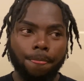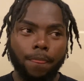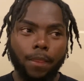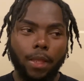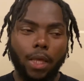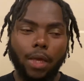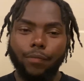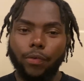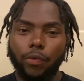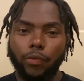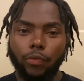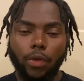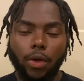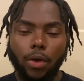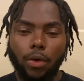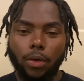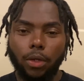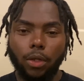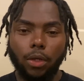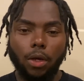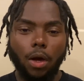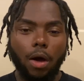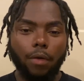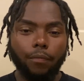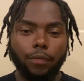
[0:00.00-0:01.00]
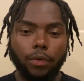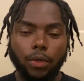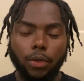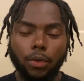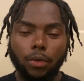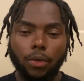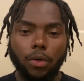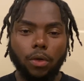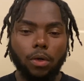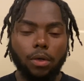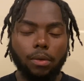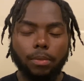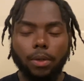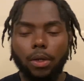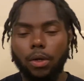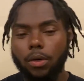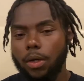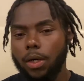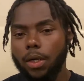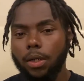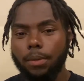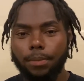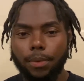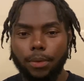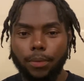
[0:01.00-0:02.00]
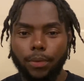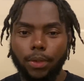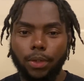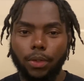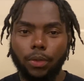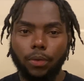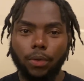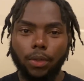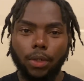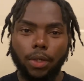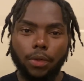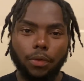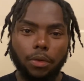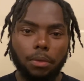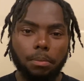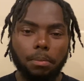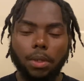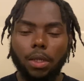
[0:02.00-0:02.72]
if it's there in the comfort of your home, bro, I'm not really doing nothing.